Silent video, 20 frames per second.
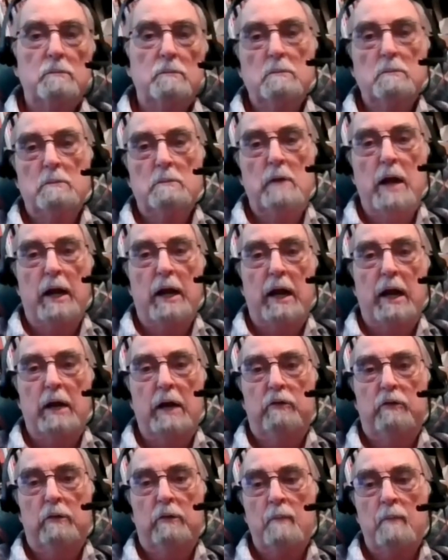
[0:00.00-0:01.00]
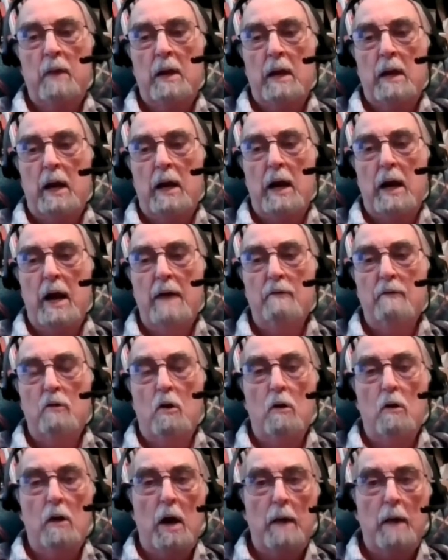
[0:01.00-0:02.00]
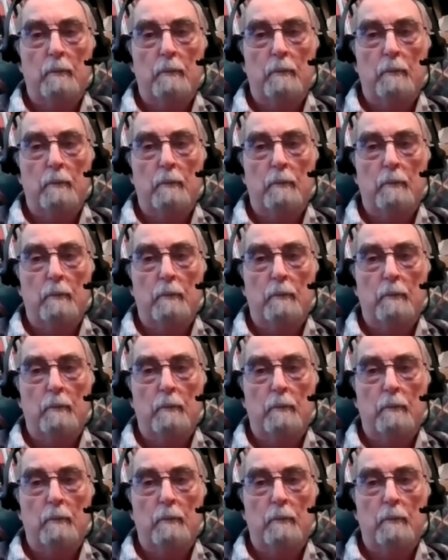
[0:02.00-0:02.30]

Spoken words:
decades. And I have an online